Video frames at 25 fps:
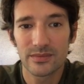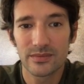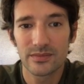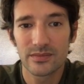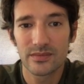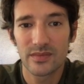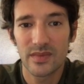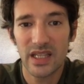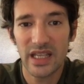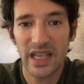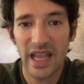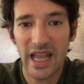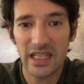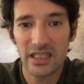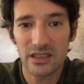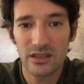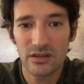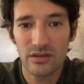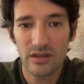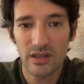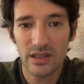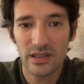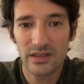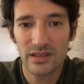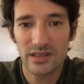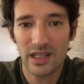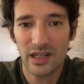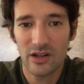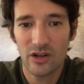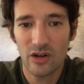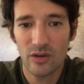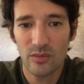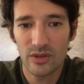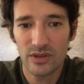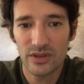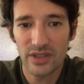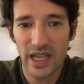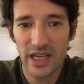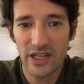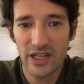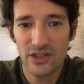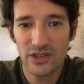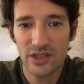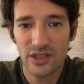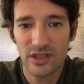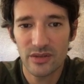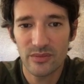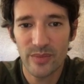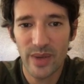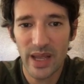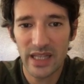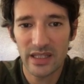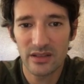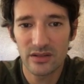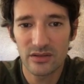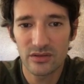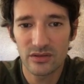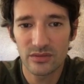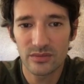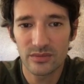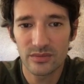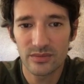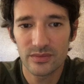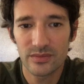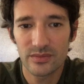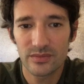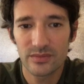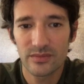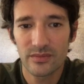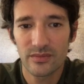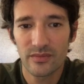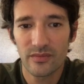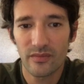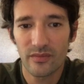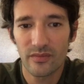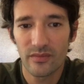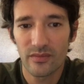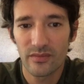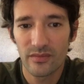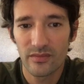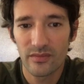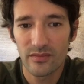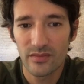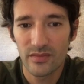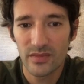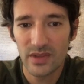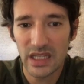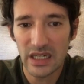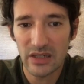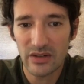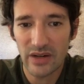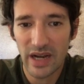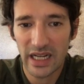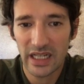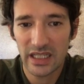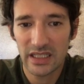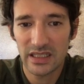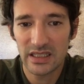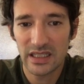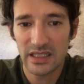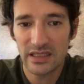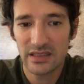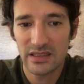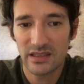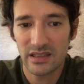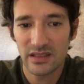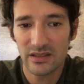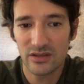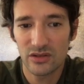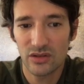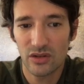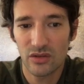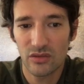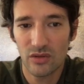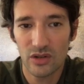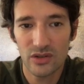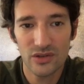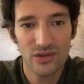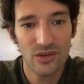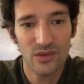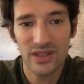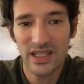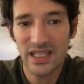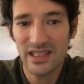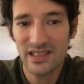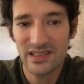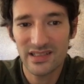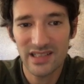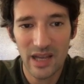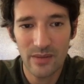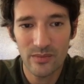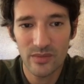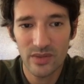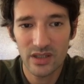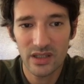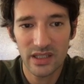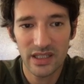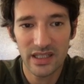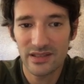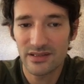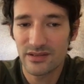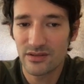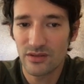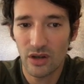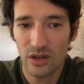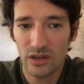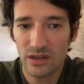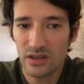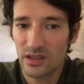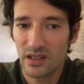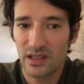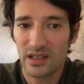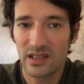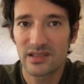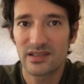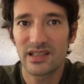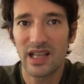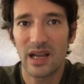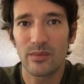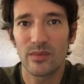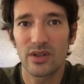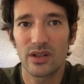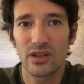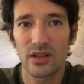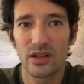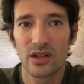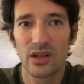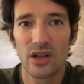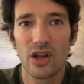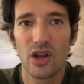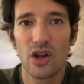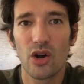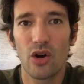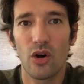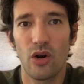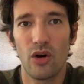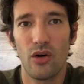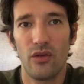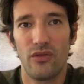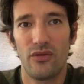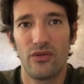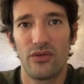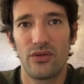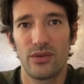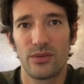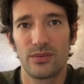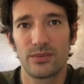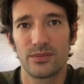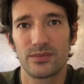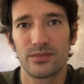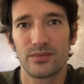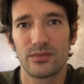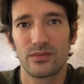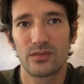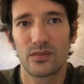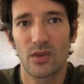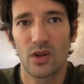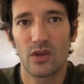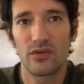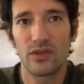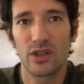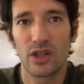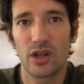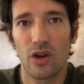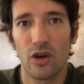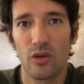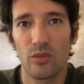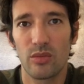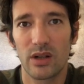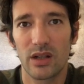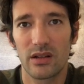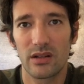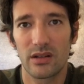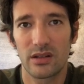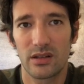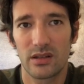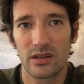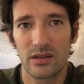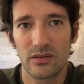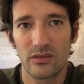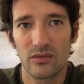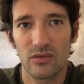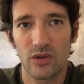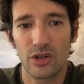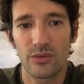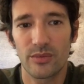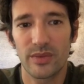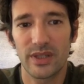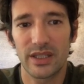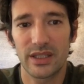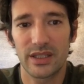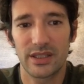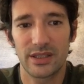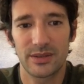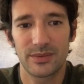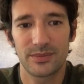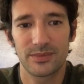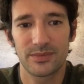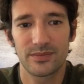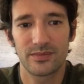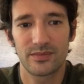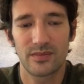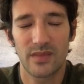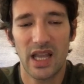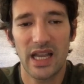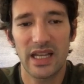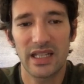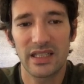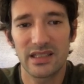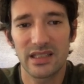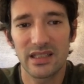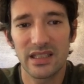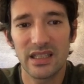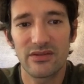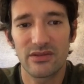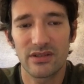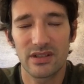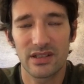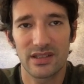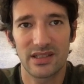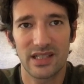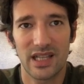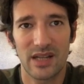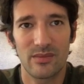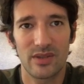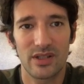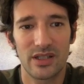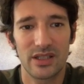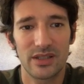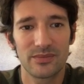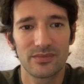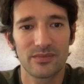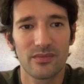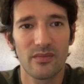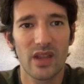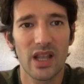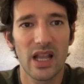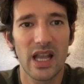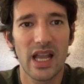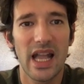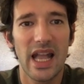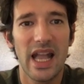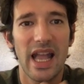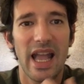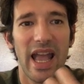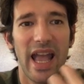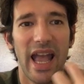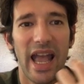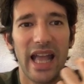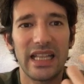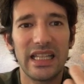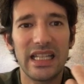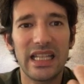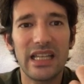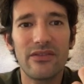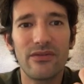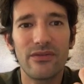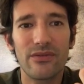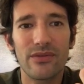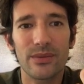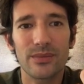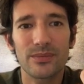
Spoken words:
the entrance, accommodation, bedroom, directness, and so on. So this summer is not a summer of the global warming. Yeah, it's a different summer. And if